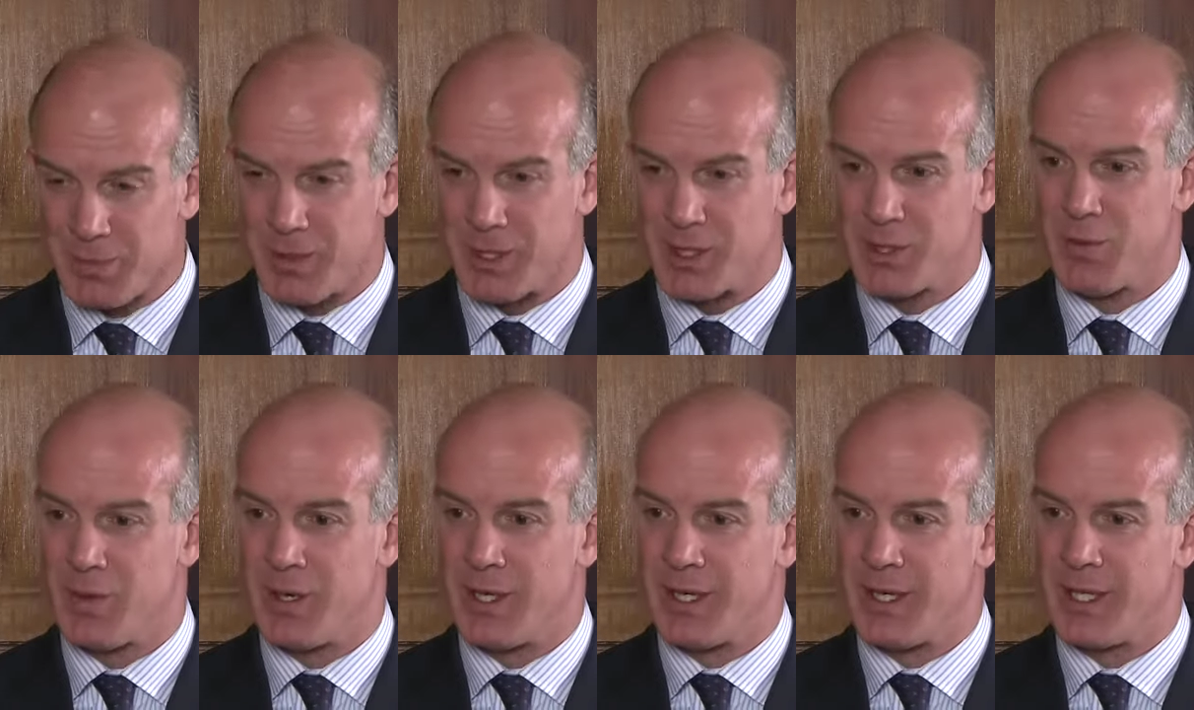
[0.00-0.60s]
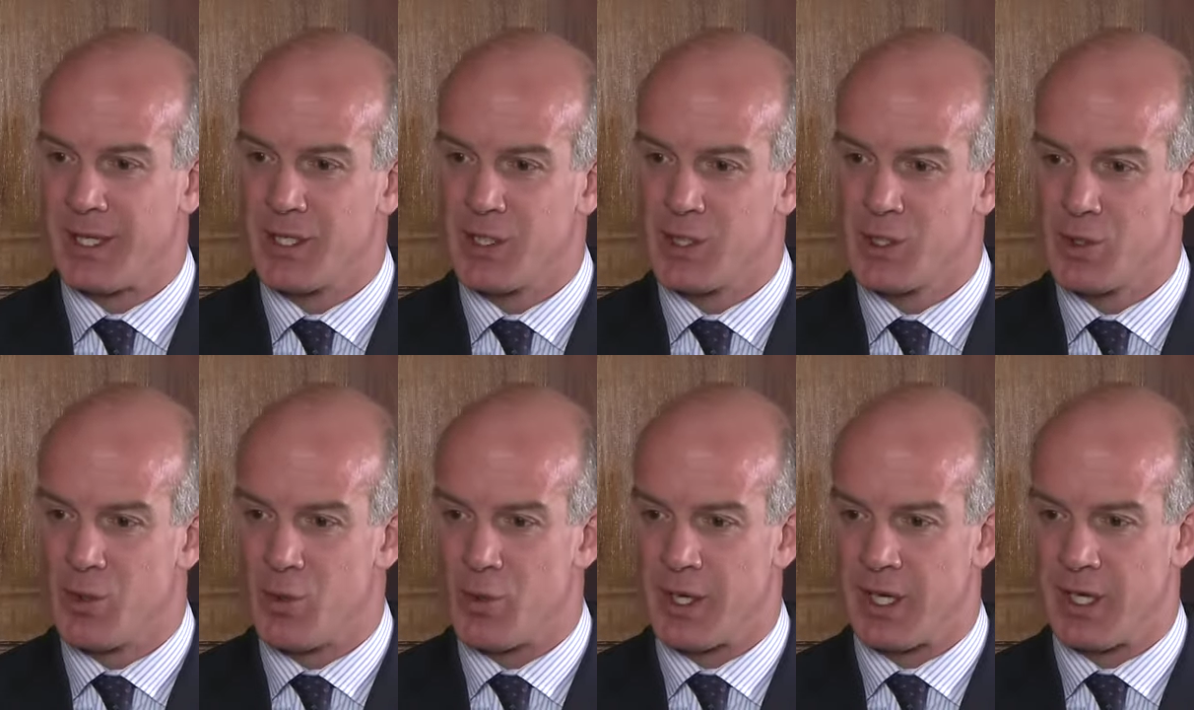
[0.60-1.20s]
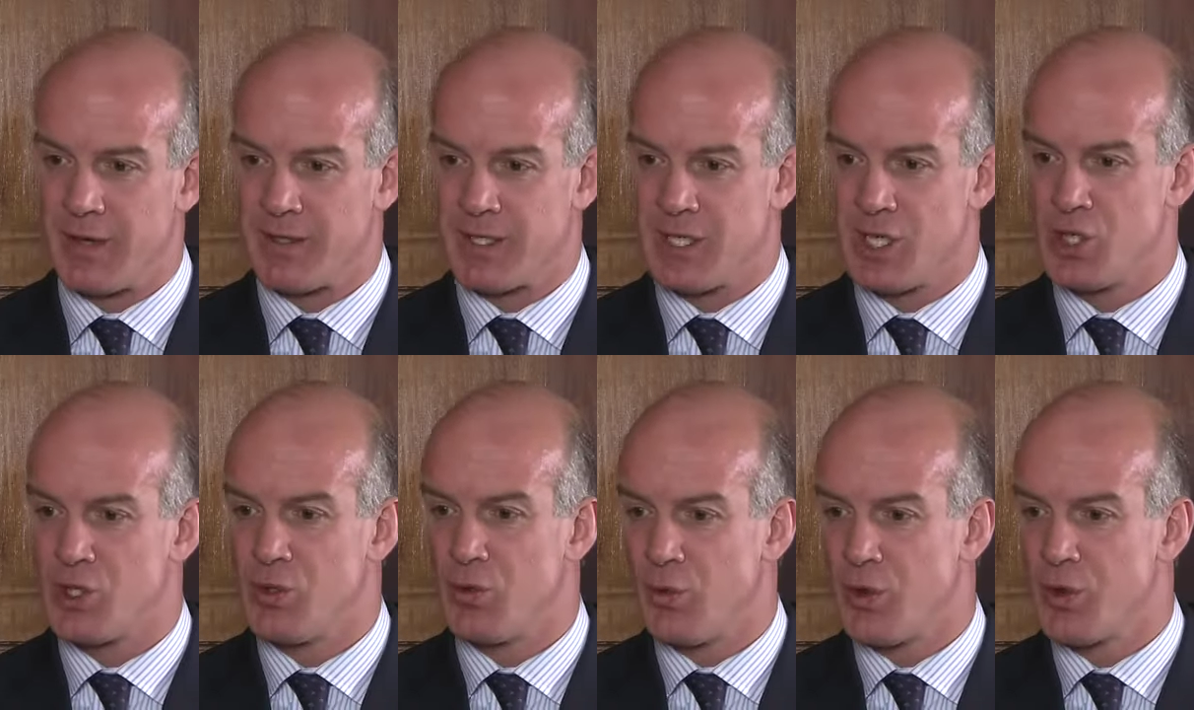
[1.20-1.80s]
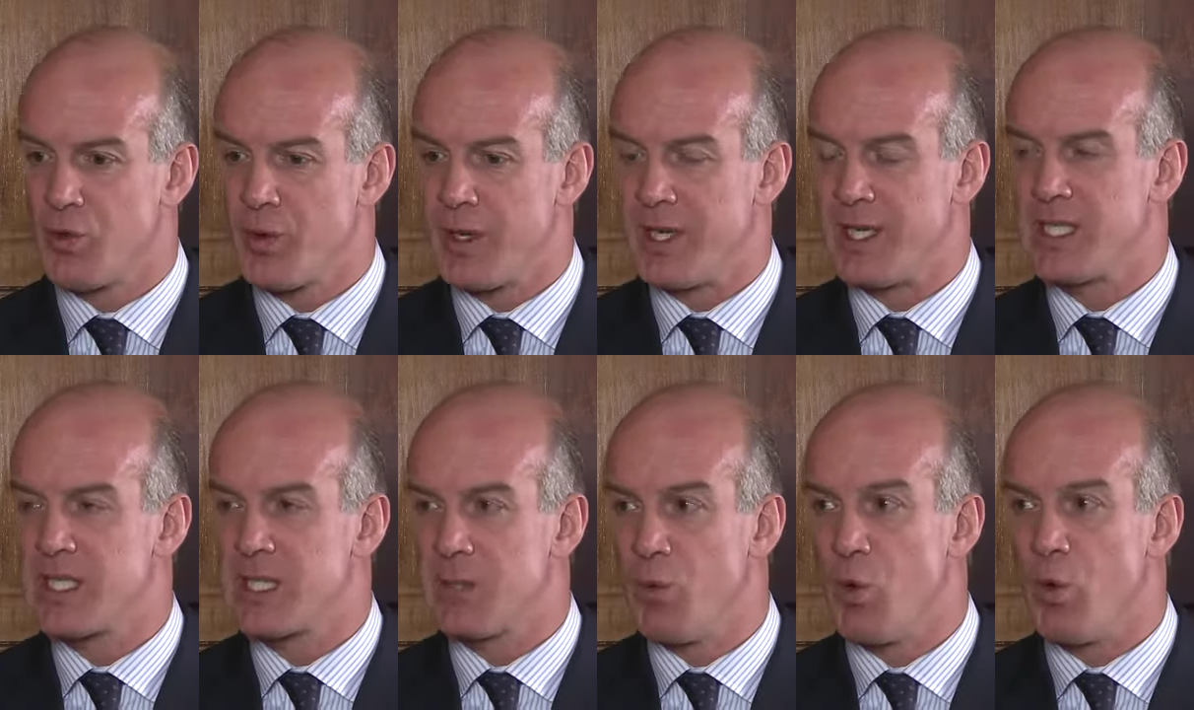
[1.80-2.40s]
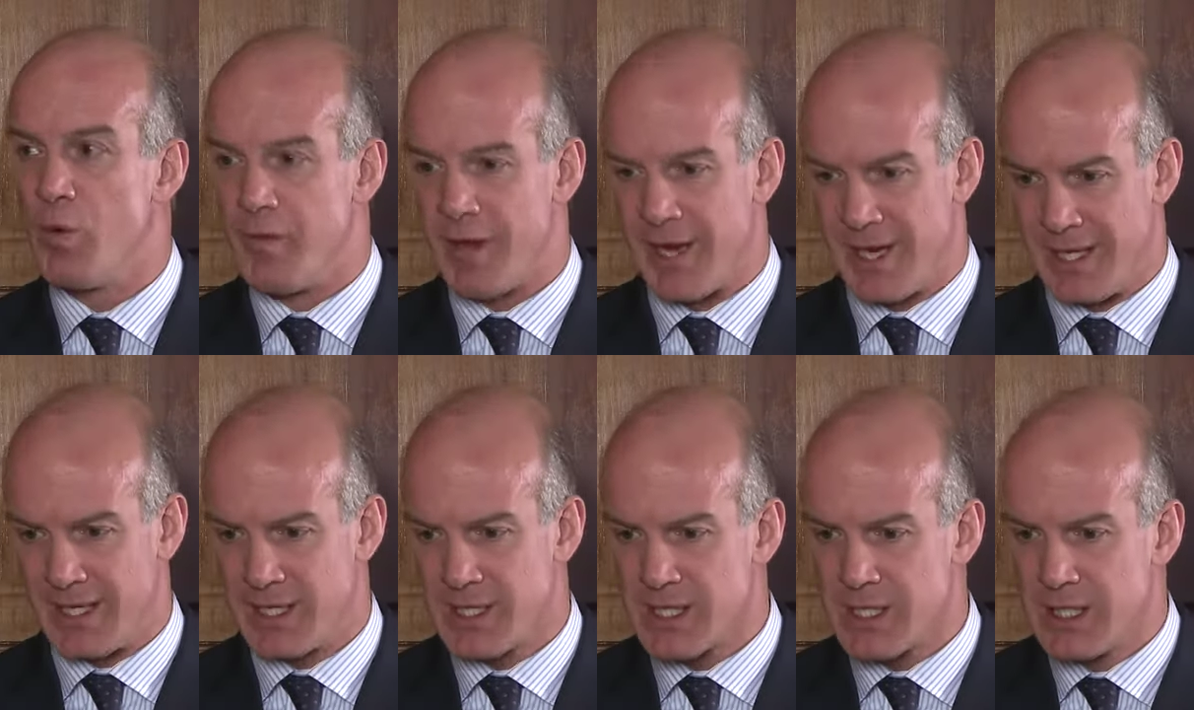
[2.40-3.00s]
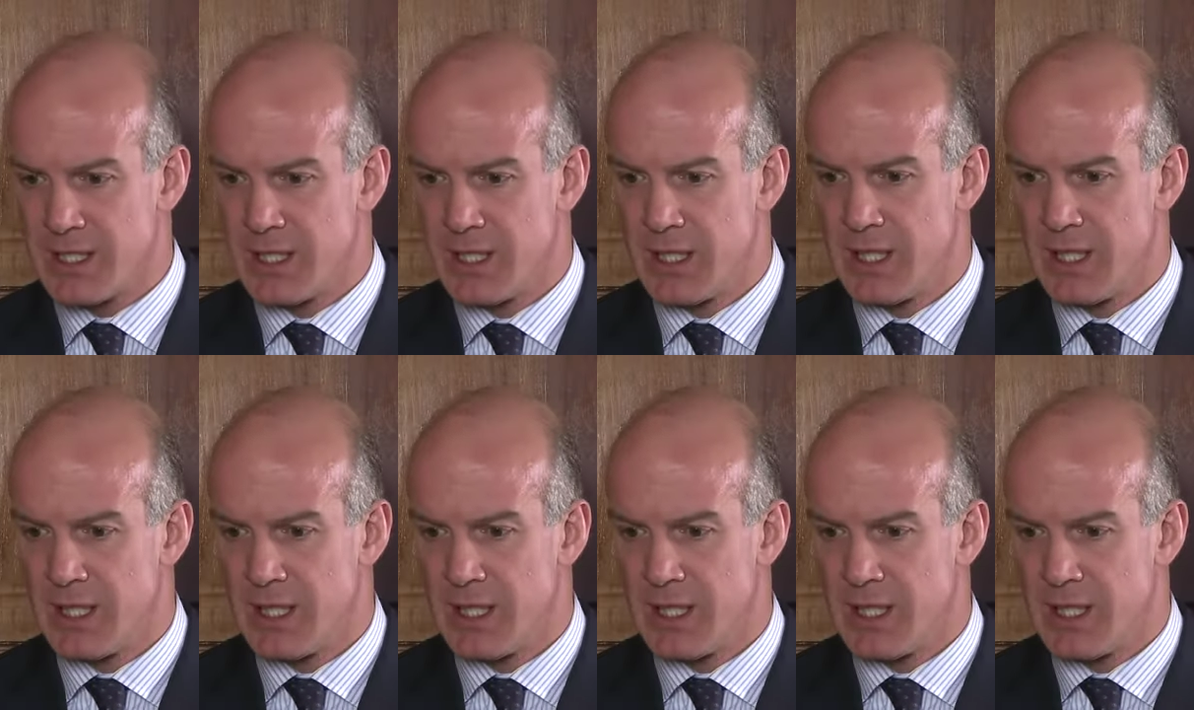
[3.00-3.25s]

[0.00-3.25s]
but we're talking additional three small veins